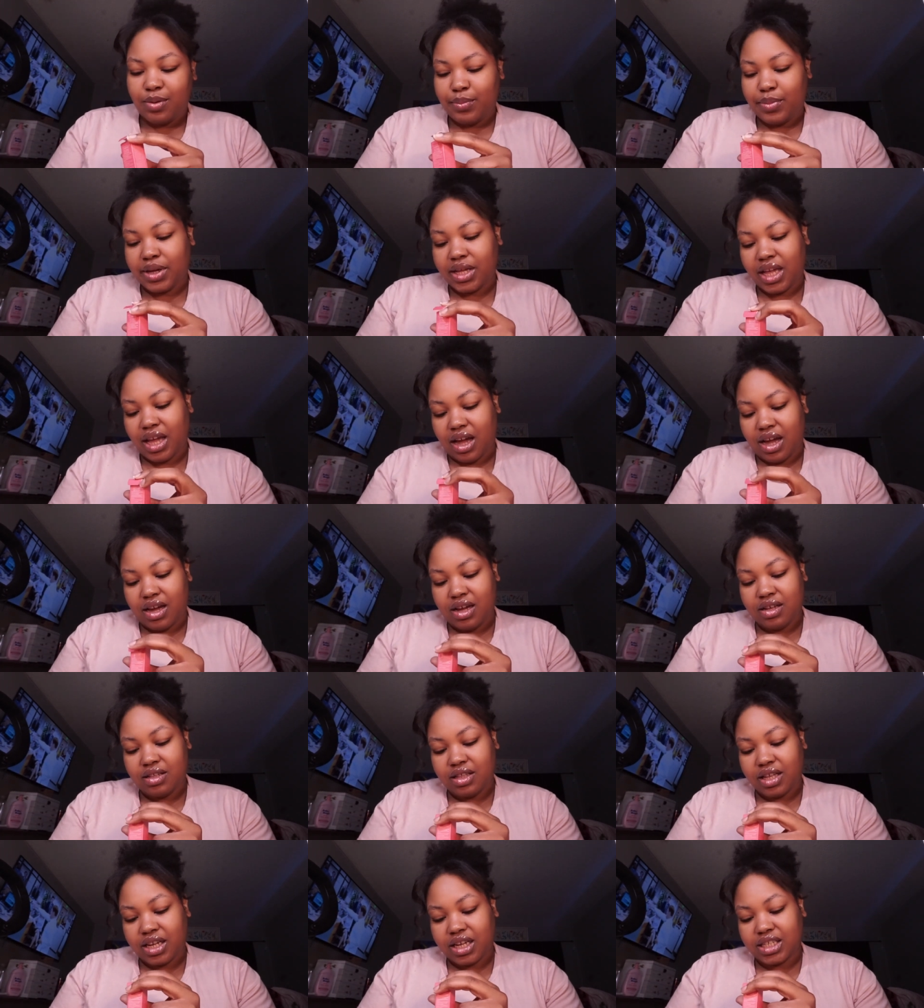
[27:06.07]
But yeah,
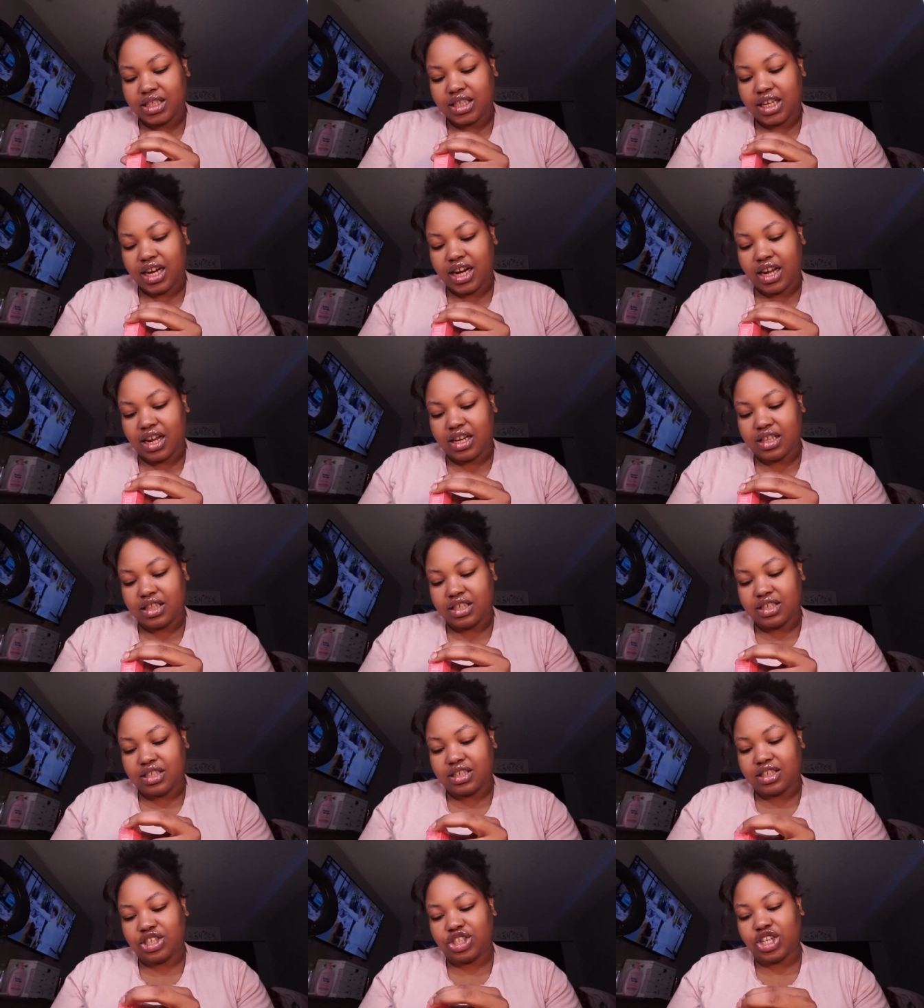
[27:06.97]
like I said, I got
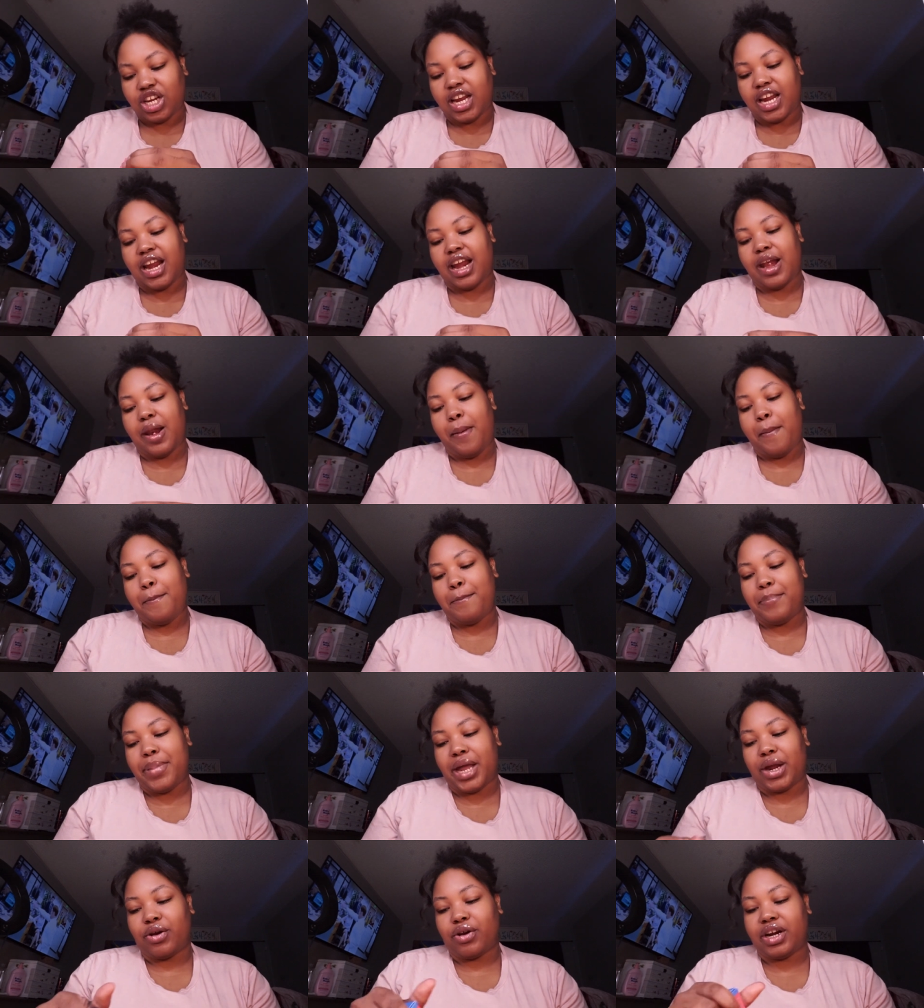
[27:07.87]
this shade
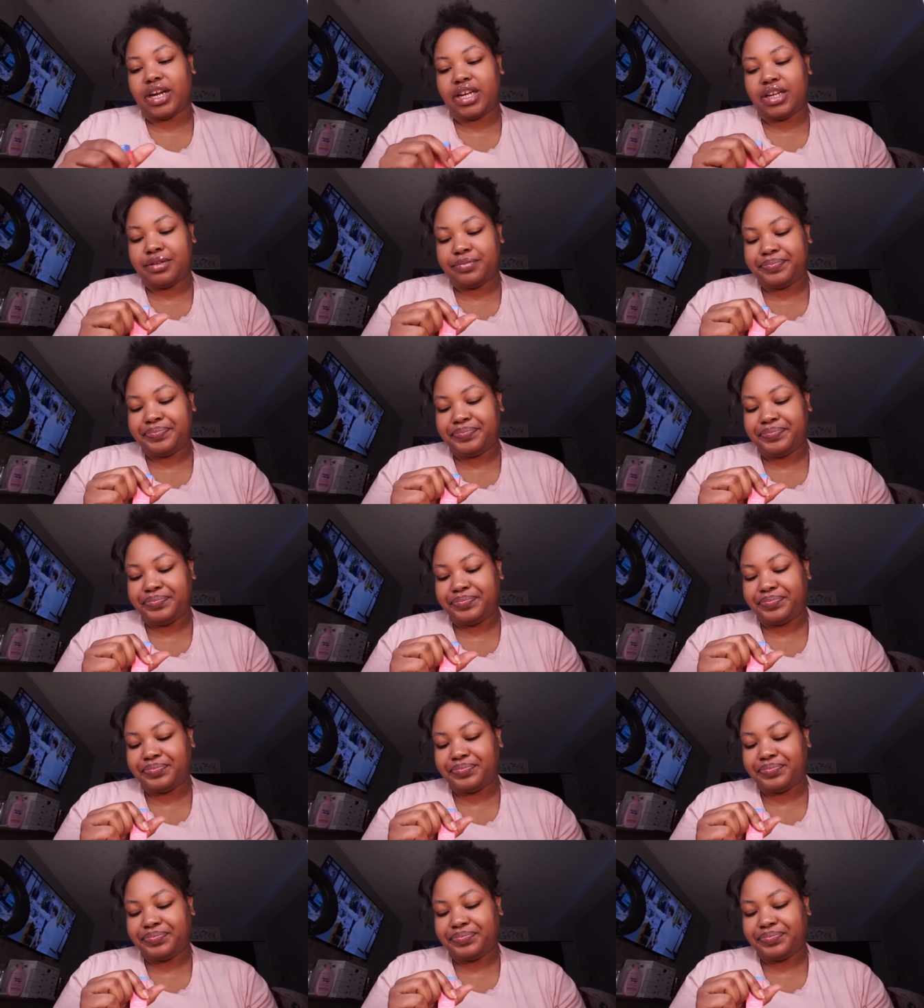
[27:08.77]
Berry.